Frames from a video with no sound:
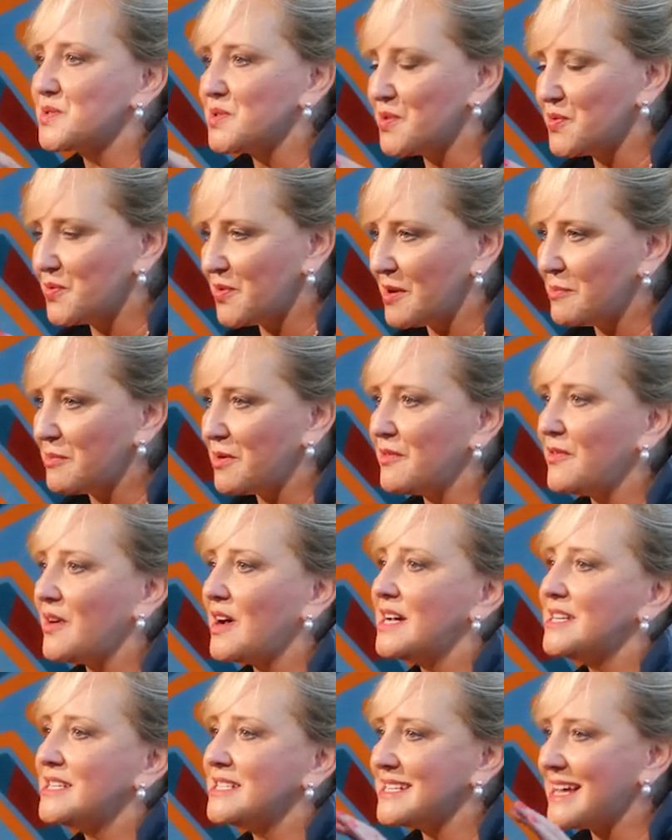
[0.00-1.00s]
software
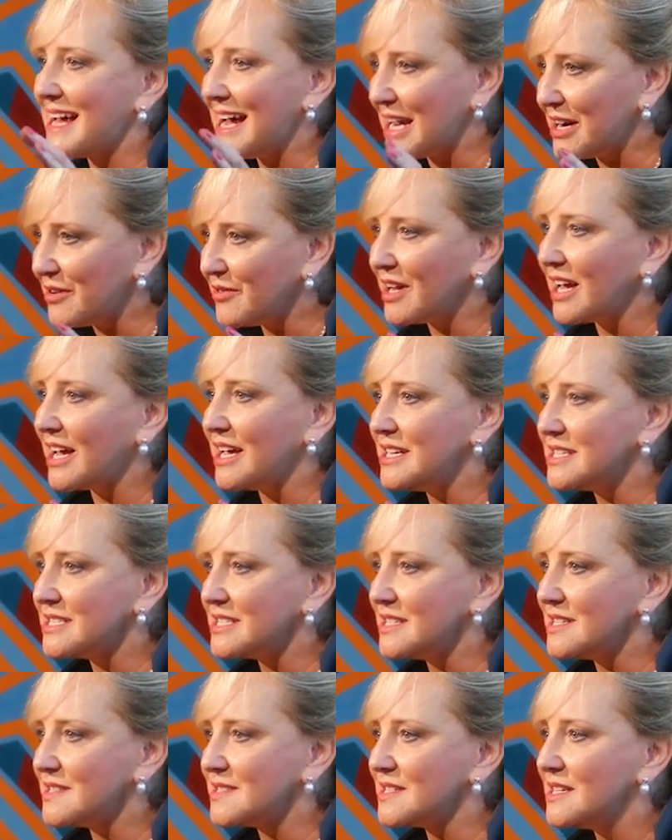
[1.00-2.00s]
providers,
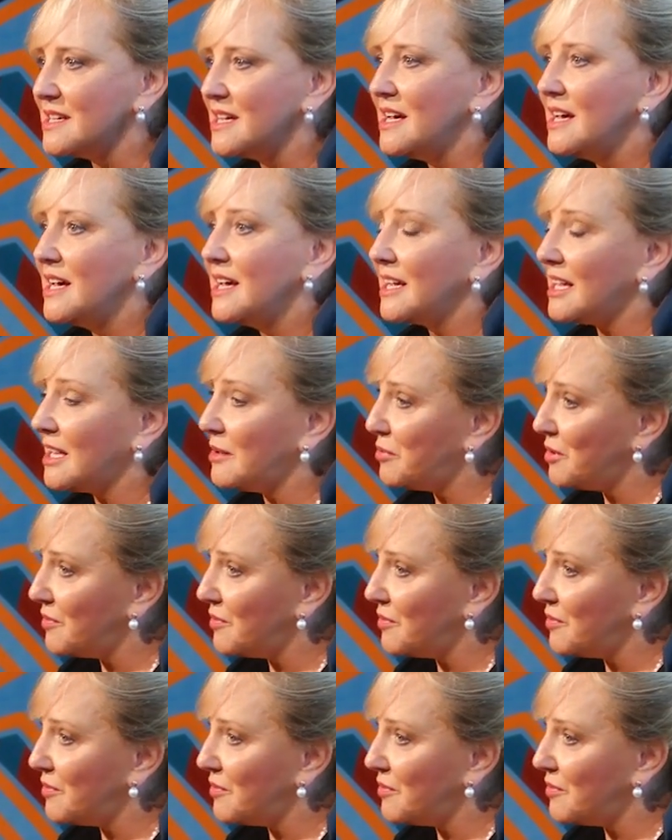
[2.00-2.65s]
aggregators can